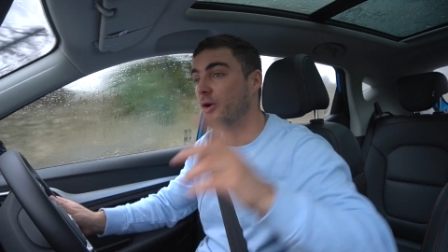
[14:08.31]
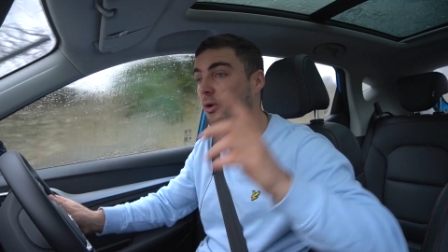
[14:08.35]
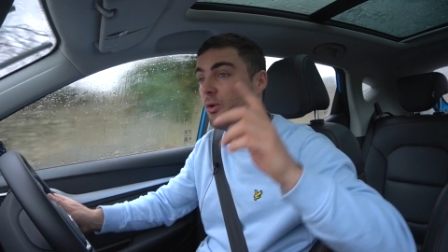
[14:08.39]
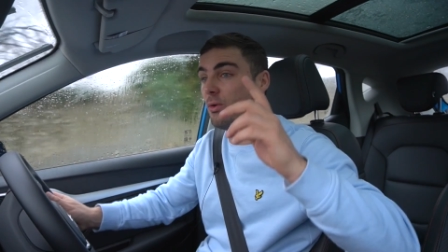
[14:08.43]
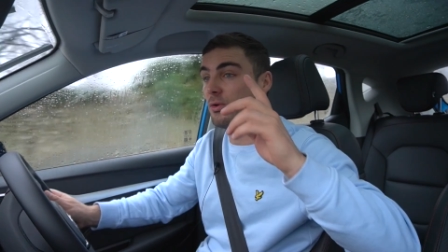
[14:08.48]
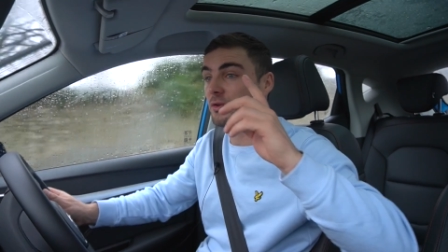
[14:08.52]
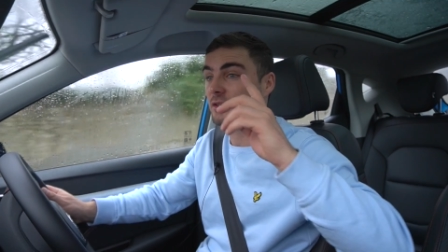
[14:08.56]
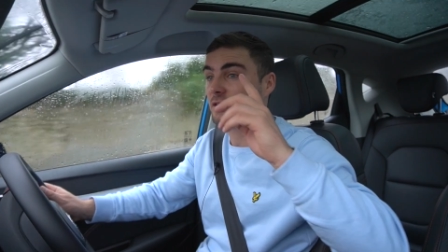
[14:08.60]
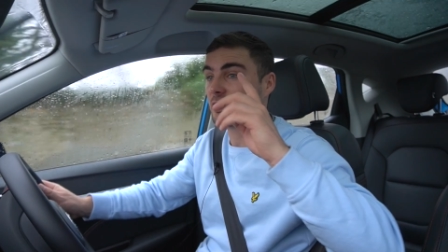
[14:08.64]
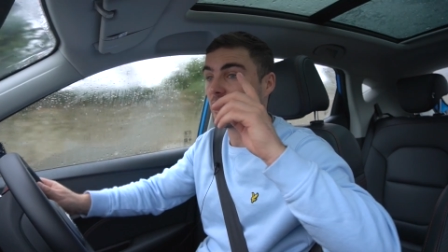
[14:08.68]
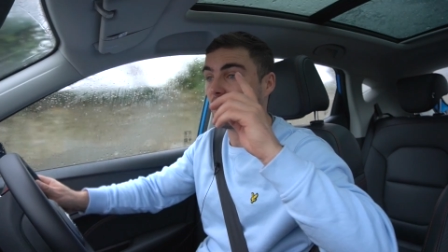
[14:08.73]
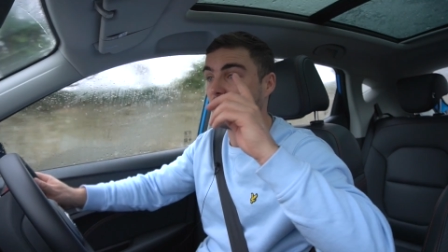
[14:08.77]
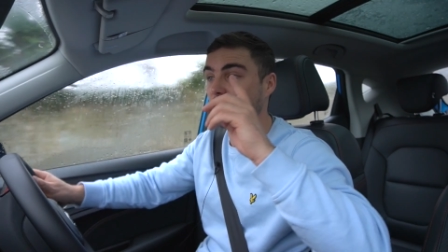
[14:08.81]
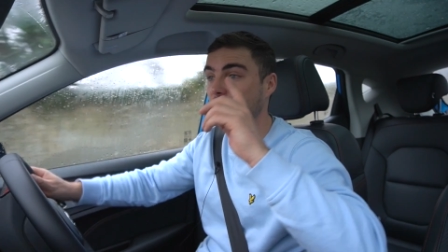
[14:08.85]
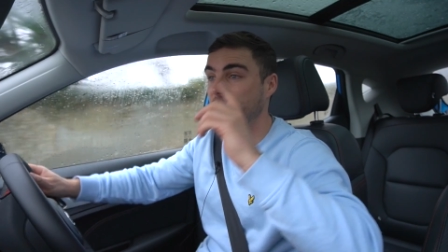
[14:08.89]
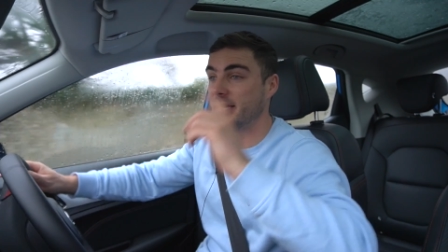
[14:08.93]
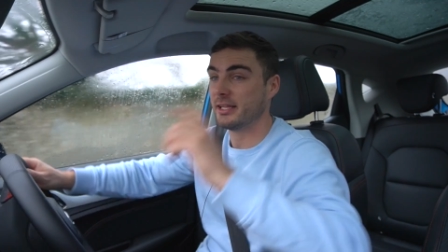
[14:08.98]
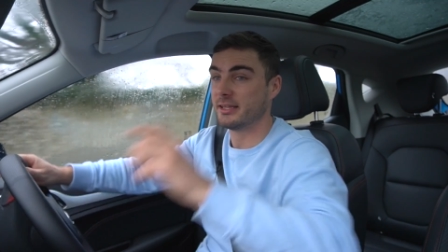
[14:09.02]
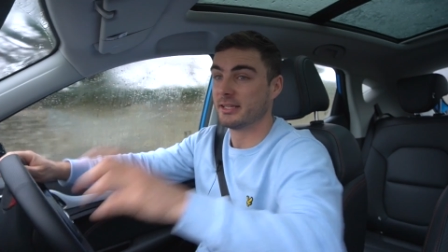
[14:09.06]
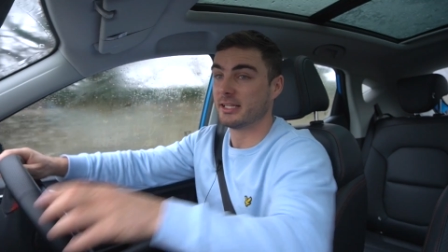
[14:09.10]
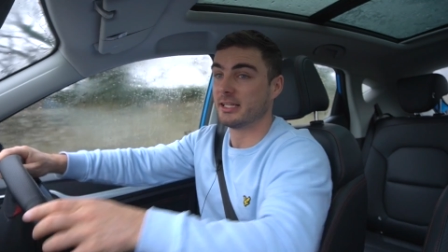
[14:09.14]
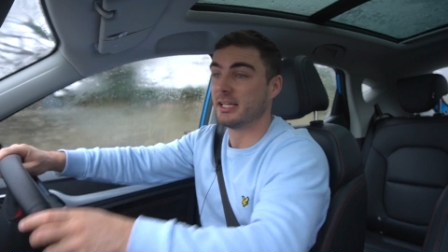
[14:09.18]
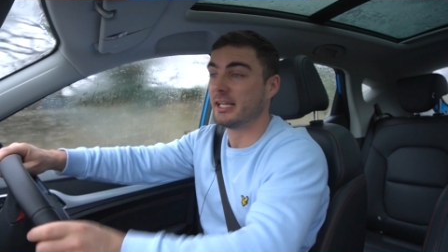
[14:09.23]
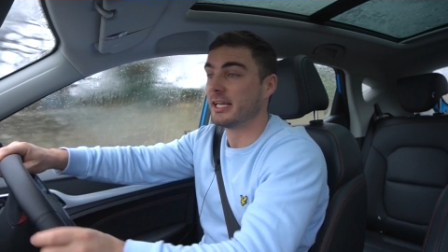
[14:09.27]
also
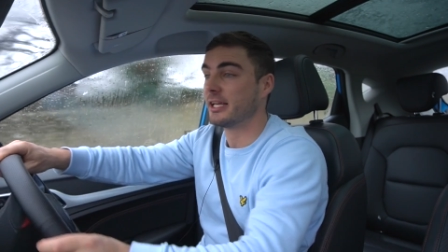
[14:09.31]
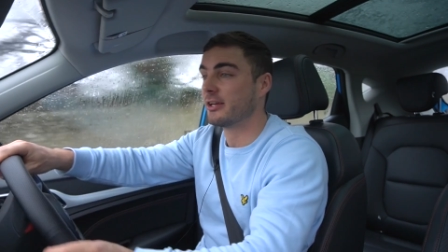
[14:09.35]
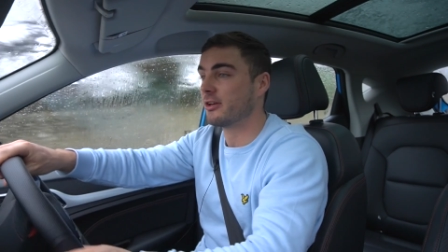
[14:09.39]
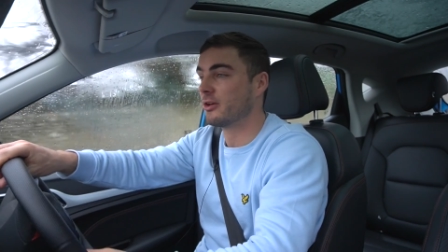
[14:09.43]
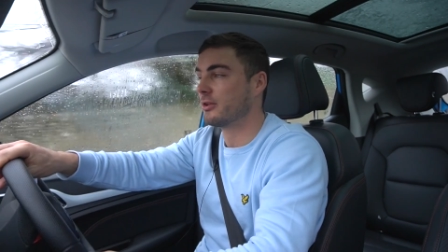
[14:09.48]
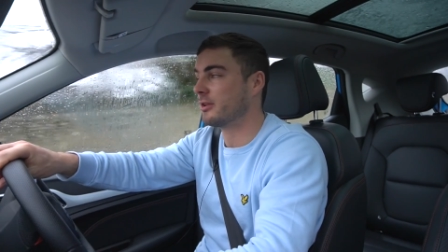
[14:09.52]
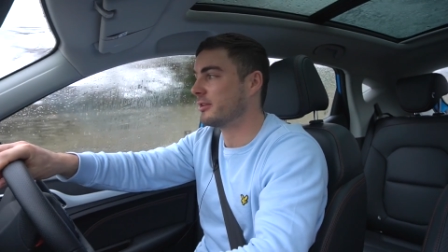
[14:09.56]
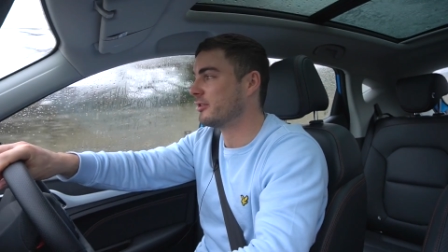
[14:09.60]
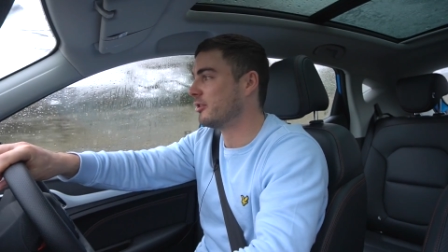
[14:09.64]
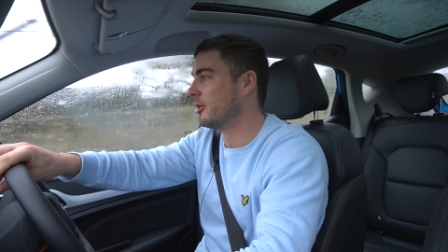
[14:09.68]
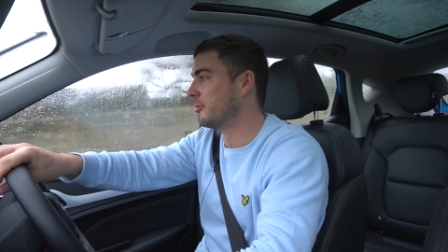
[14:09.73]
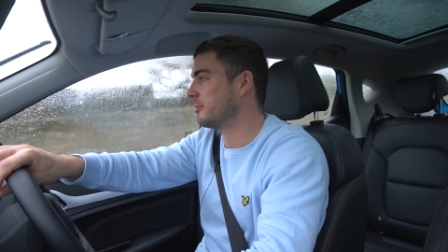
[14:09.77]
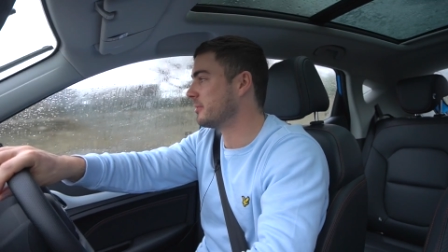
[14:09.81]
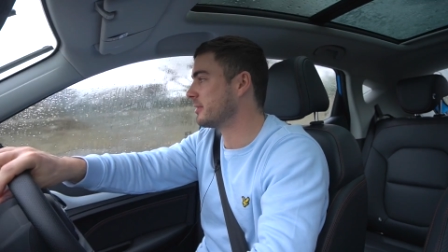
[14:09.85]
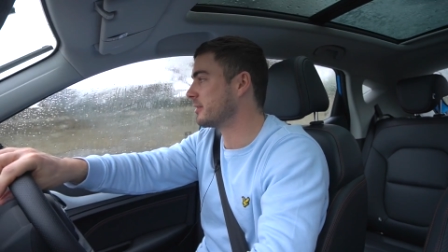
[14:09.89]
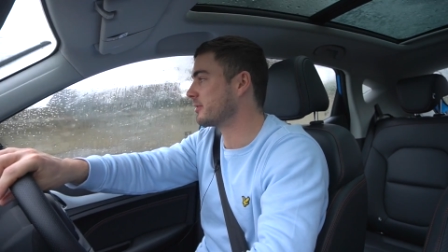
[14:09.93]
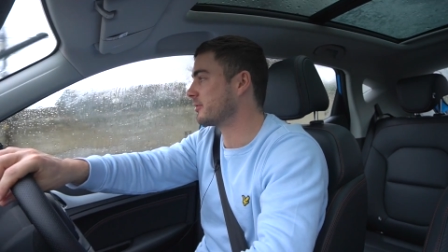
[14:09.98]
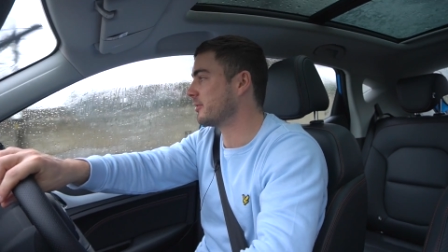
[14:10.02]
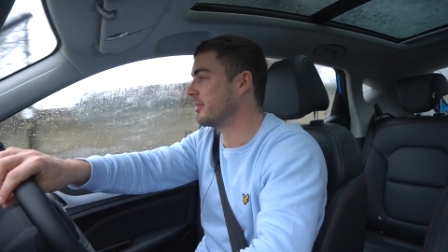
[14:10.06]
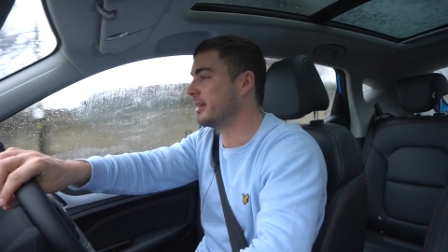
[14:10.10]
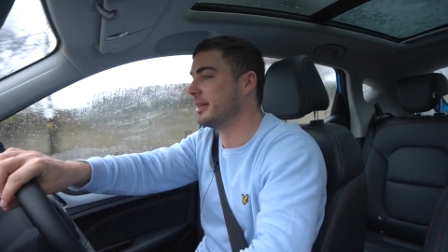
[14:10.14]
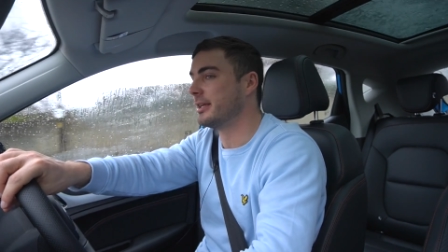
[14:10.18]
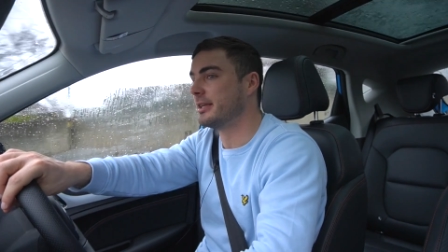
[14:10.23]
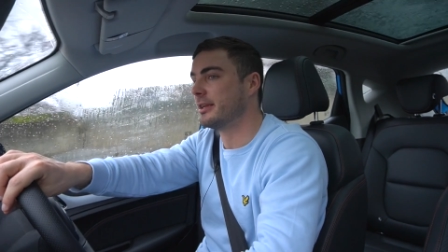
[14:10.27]
hit the link on the top of the
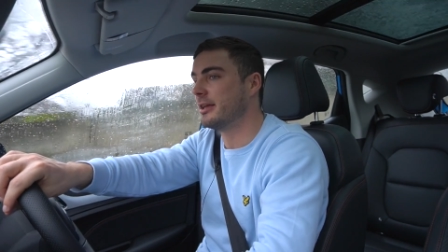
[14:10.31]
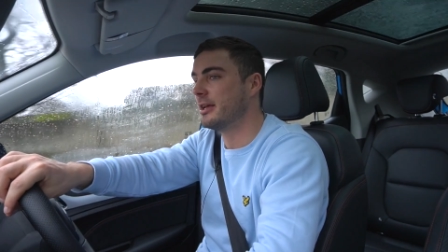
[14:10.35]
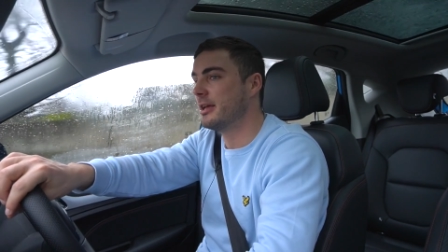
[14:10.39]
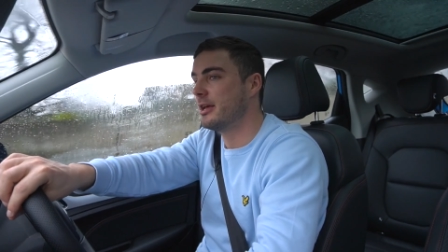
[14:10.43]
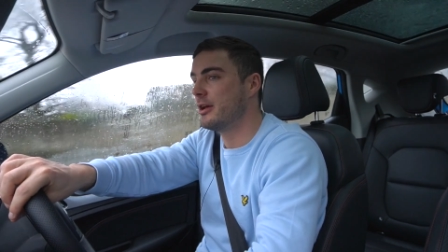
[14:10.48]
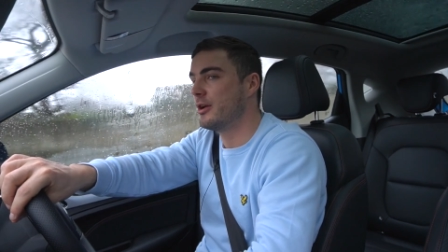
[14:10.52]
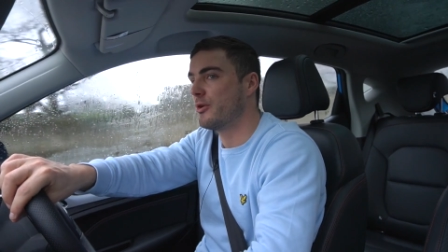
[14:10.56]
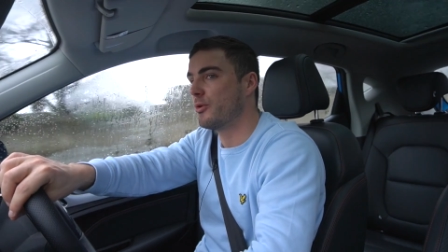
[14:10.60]
screen.